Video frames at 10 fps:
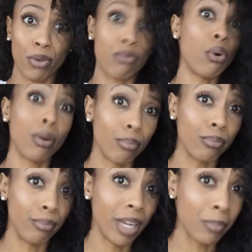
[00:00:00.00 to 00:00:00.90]
for
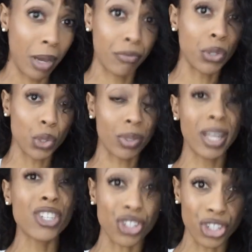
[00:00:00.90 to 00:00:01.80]
me and my future
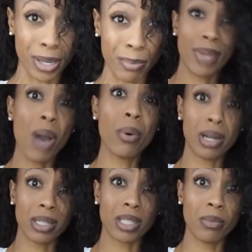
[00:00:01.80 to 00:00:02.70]
relationship. I went
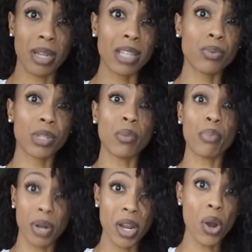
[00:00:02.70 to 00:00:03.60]
on some dates with some
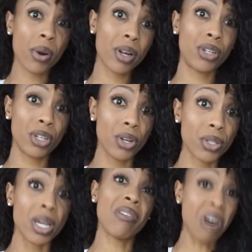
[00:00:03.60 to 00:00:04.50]
pretty horrid
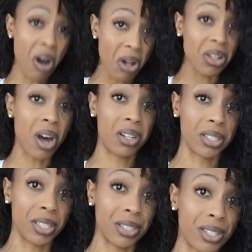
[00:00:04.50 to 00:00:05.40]
dudes of all
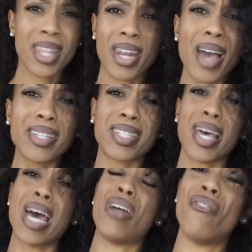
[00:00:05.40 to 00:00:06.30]
colors that I
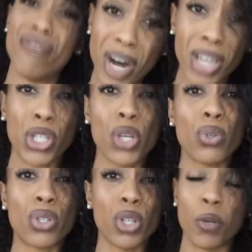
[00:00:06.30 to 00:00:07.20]
said,
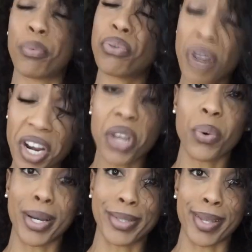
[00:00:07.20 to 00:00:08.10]
you two, pretty
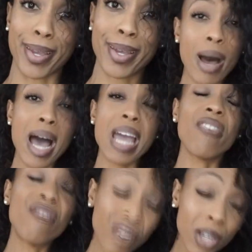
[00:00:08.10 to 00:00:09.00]
quickly. My
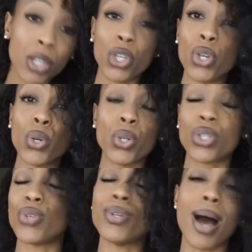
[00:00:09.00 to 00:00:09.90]
yous
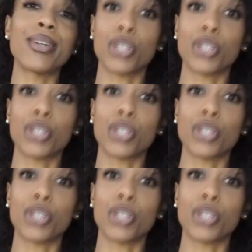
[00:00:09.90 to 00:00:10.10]
do not